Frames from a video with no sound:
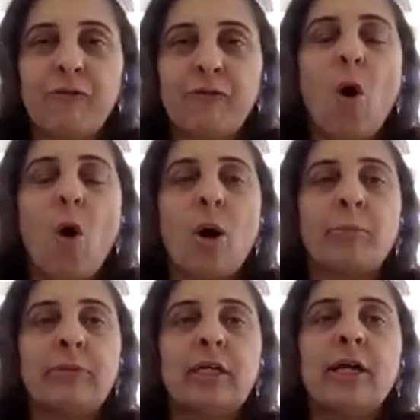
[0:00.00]

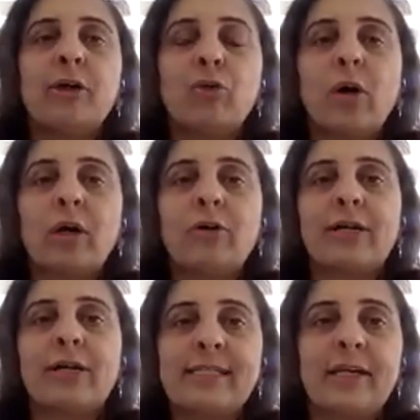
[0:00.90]
formed to
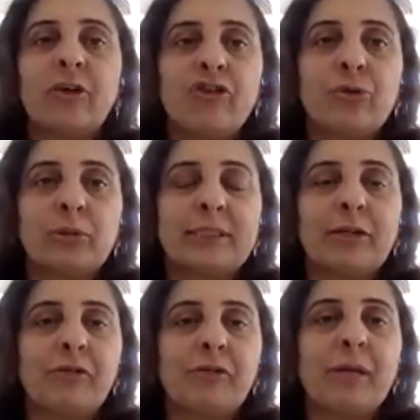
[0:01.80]
address issues
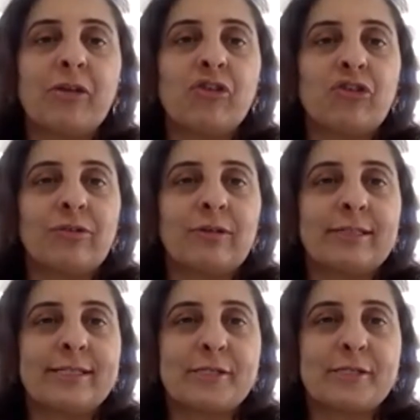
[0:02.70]
that women
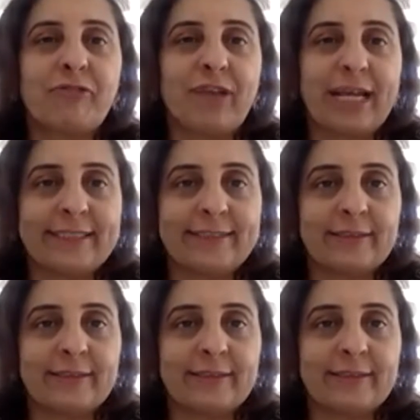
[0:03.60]
journalists face.